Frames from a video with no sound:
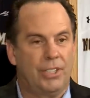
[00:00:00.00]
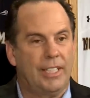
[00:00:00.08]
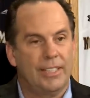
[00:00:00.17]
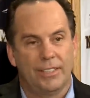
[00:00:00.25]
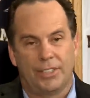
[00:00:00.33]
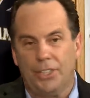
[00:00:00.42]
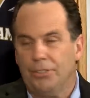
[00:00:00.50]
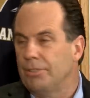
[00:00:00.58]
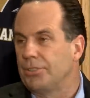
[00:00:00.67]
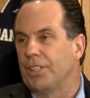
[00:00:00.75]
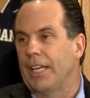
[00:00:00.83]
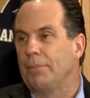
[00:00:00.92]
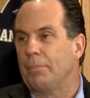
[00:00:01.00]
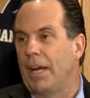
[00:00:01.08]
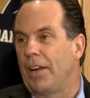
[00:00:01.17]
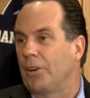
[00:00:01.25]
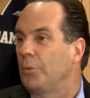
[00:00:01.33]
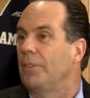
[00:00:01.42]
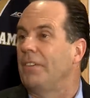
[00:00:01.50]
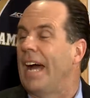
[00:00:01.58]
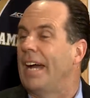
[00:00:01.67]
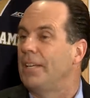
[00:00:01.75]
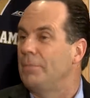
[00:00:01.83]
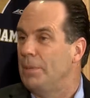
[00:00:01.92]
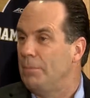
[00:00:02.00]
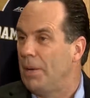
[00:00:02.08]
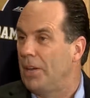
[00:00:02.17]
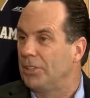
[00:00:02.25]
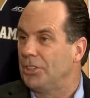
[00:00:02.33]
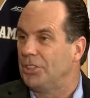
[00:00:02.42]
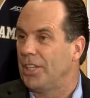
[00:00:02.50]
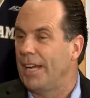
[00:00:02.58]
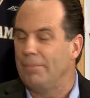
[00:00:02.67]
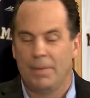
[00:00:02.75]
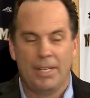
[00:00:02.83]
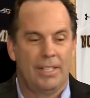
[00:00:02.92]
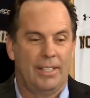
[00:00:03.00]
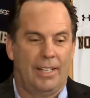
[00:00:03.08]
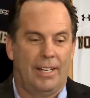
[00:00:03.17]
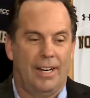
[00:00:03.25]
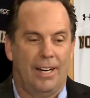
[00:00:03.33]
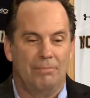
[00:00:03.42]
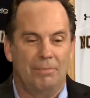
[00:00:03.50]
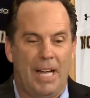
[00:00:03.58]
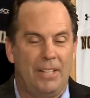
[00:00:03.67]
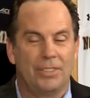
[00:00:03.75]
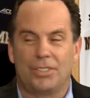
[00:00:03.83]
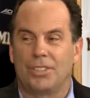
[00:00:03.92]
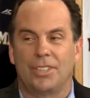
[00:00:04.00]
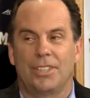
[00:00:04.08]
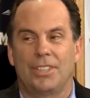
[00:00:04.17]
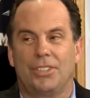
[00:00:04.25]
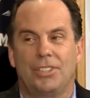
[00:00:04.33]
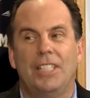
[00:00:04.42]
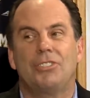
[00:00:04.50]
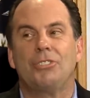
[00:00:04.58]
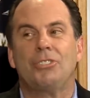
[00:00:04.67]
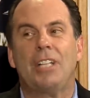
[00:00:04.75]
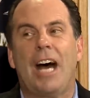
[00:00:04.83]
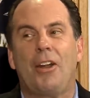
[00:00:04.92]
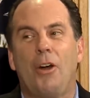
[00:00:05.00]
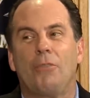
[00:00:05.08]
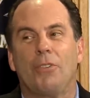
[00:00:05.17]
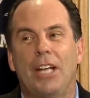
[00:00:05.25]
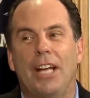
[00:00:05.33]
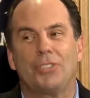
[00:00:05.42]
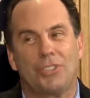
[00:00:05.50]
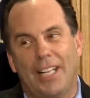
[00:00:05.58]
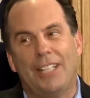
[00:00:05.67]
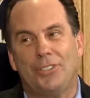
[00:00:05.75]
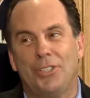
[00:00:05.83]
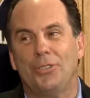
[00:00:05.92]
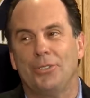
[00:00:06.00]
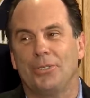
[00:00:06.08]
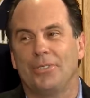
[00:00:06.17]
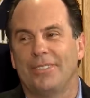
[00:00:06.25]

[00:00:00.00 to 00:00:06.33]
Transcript: He continues to get better. We've gotten him in better shape. Um, and this, this season's not over yet. Stay tuned.